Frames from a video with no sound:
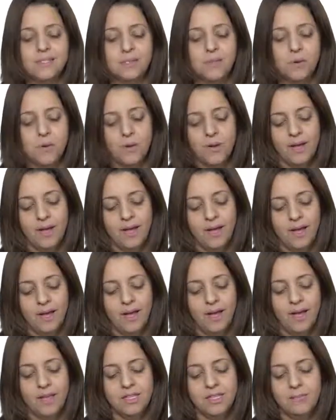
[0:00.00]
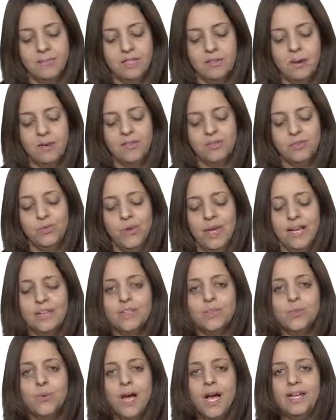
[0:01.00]
So the minimum of
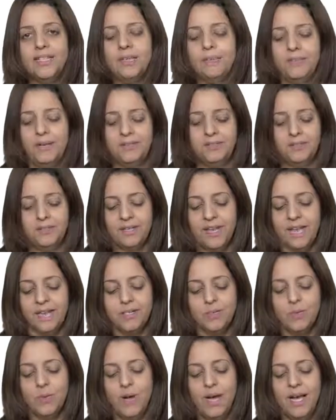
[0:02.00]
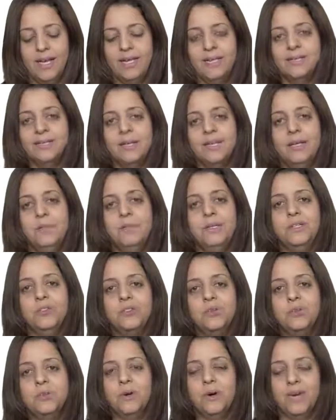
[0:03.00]
2xy, depending on xy, it's going to be
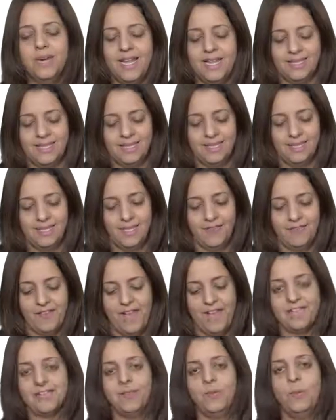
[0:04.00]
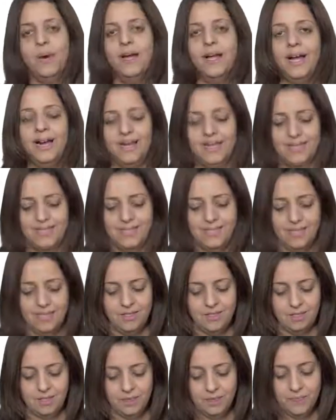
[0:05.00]
2 or less if x and y are less
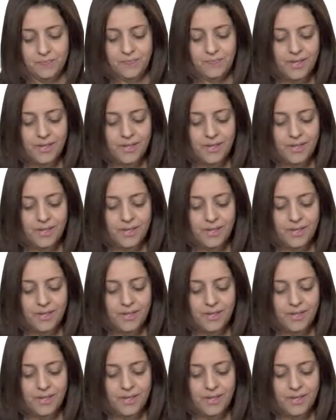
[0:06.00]
than 2.